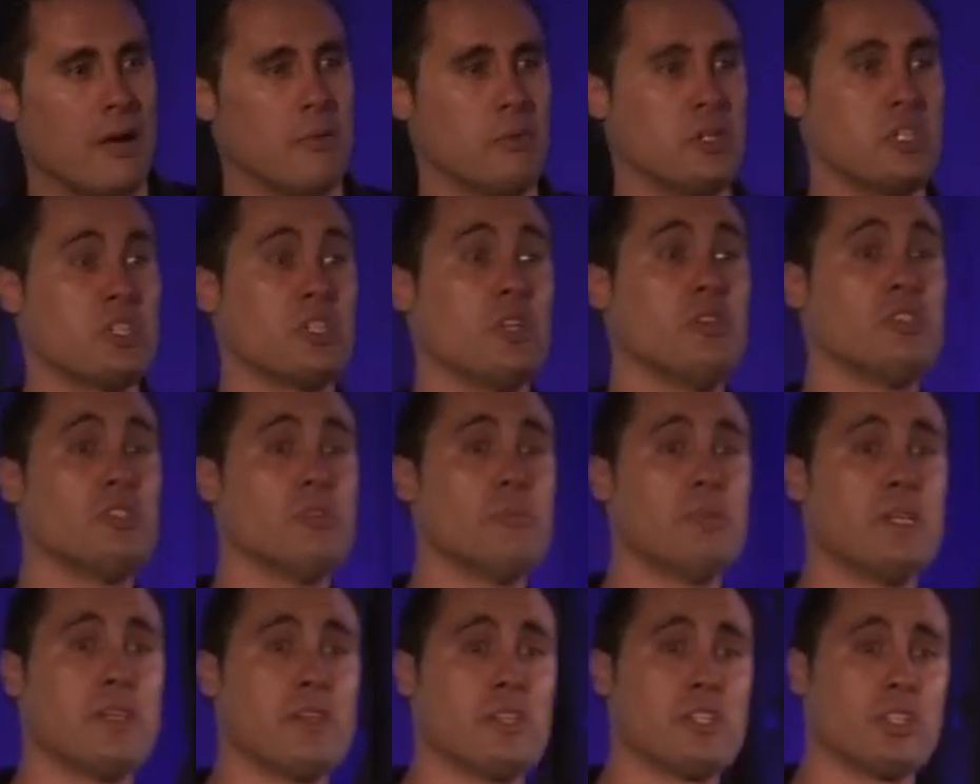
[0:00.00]
We showed
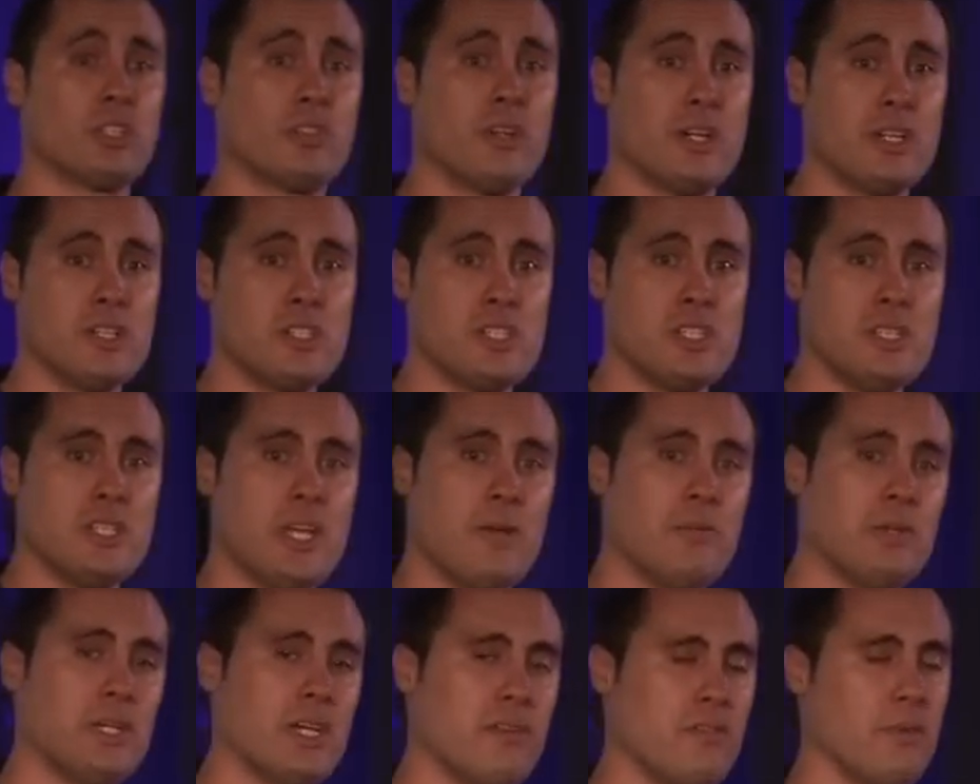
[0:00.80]
you a bit of the strategy,
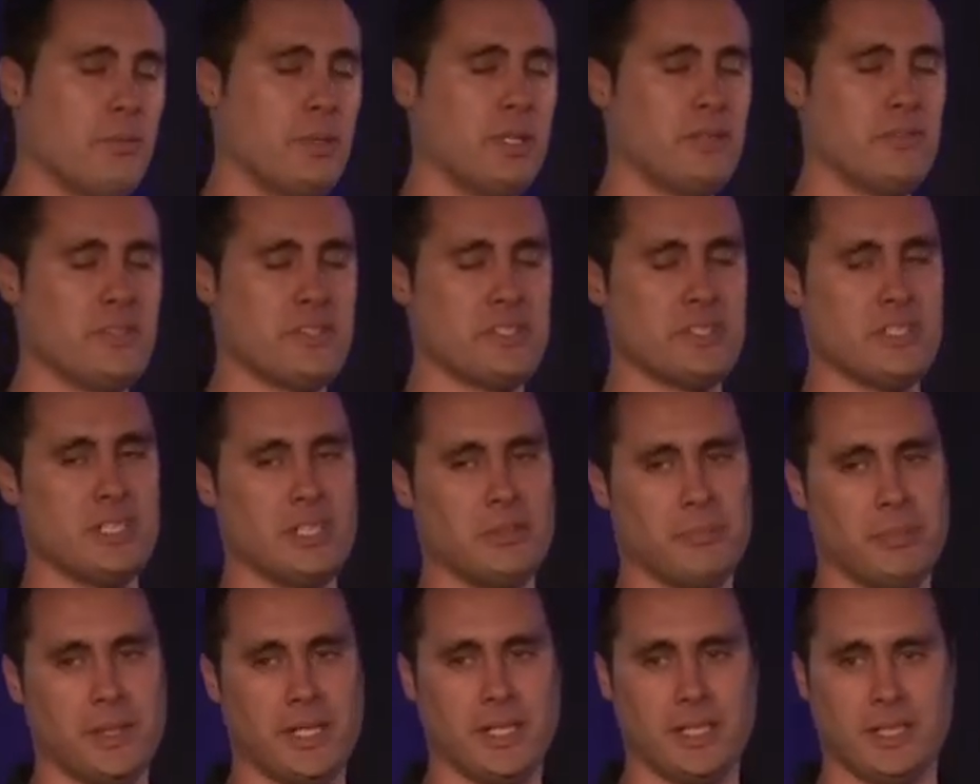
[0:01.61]
and we gave you a bit of a
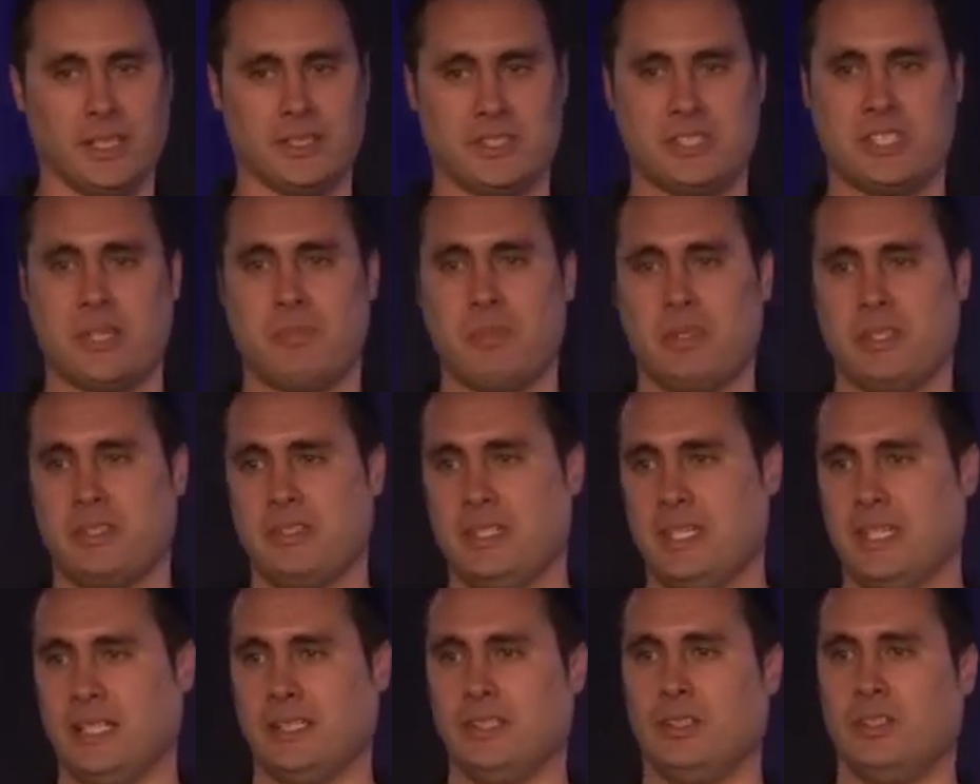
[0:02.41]
sneak peek in some of the
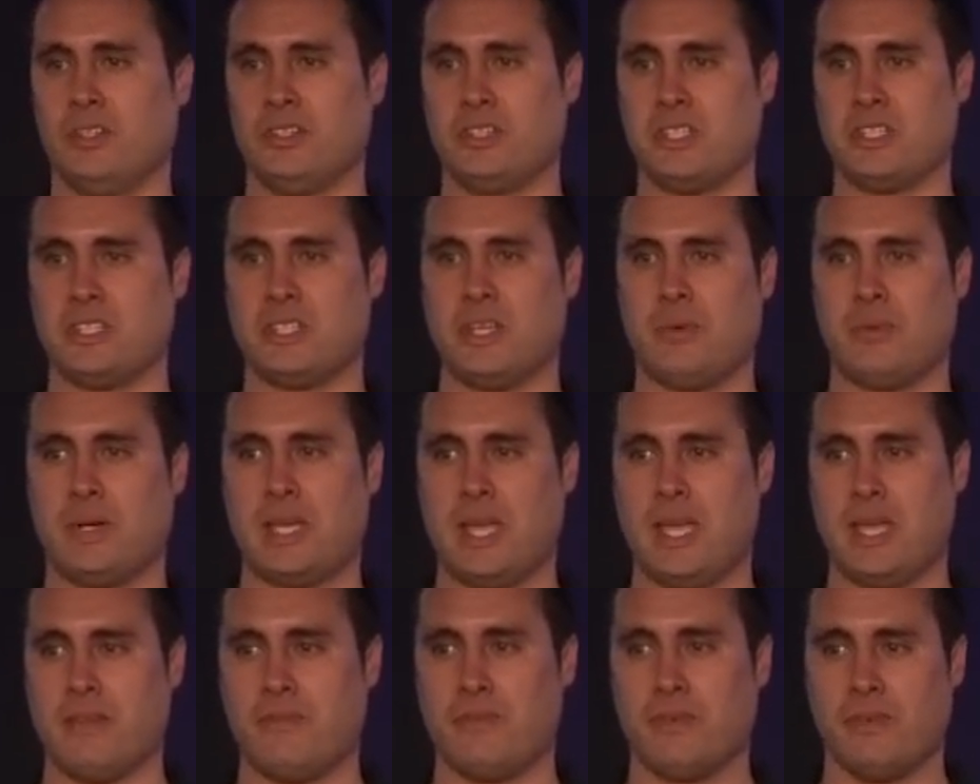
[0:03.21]
technologies that we
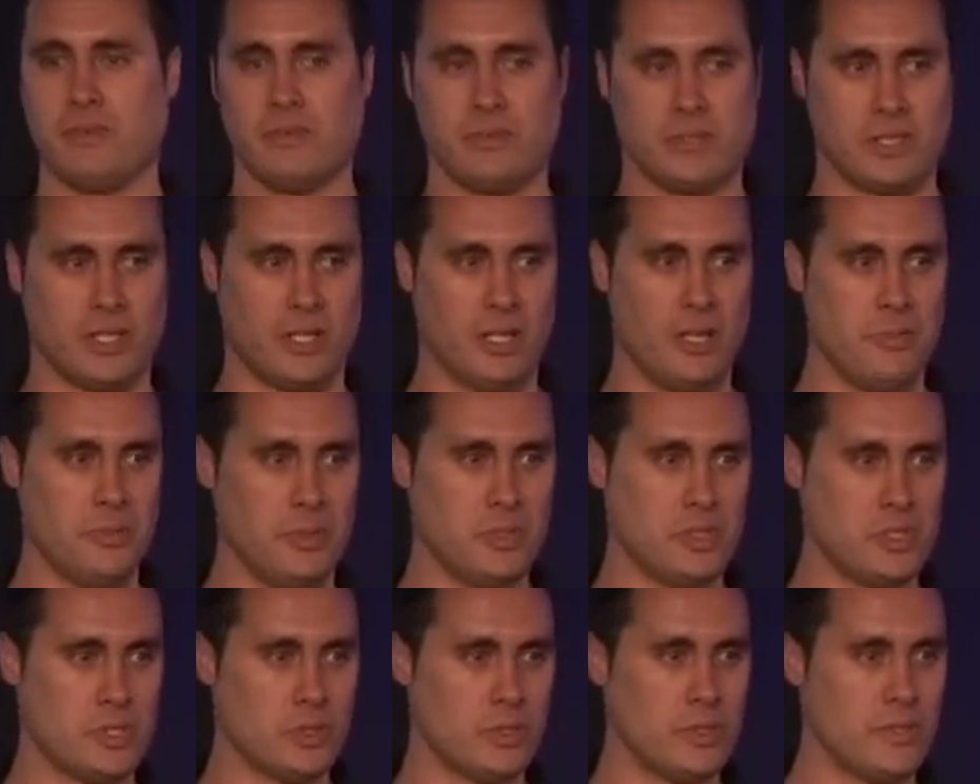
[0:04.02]
have. So I hope
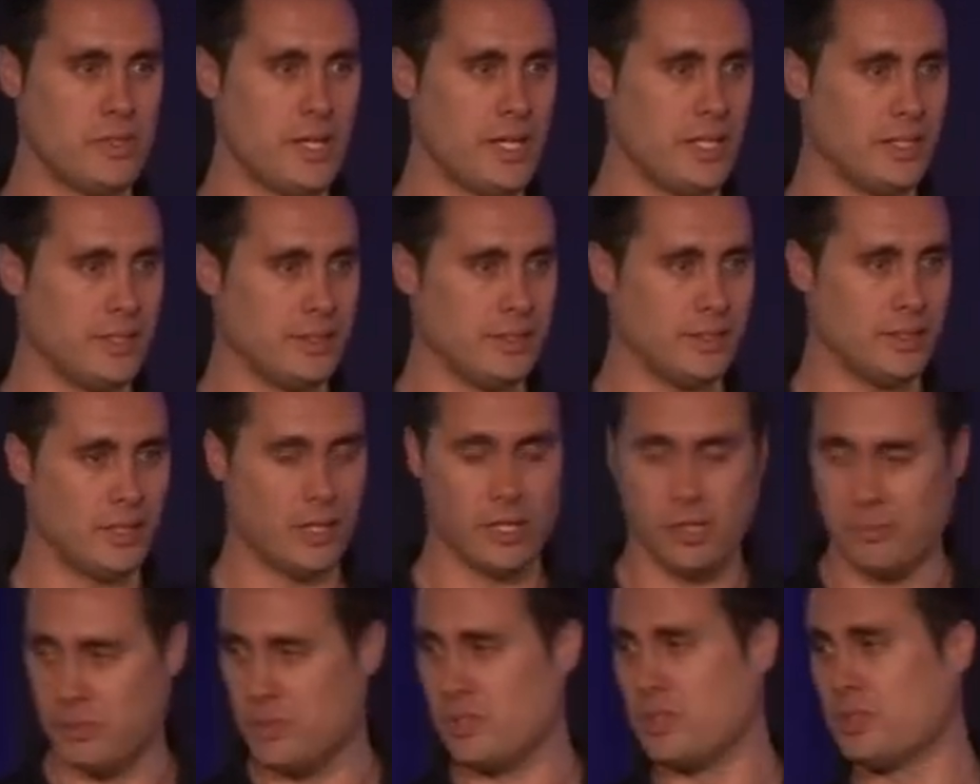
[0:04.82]
you enjoyed that, and
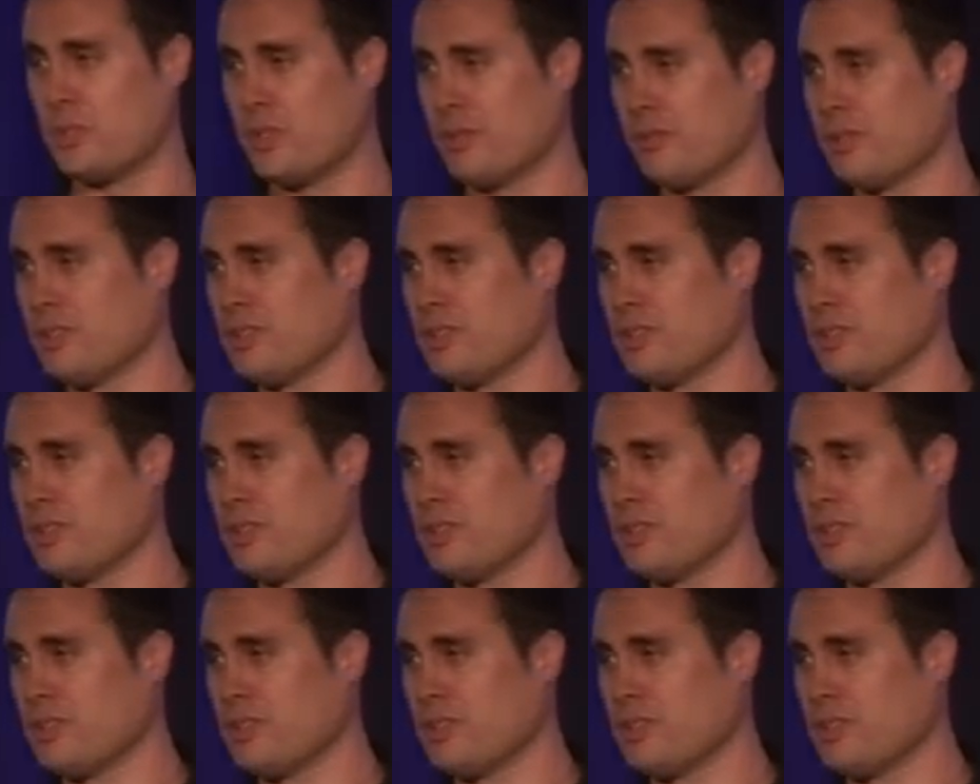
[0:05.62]
I hope you enjoy the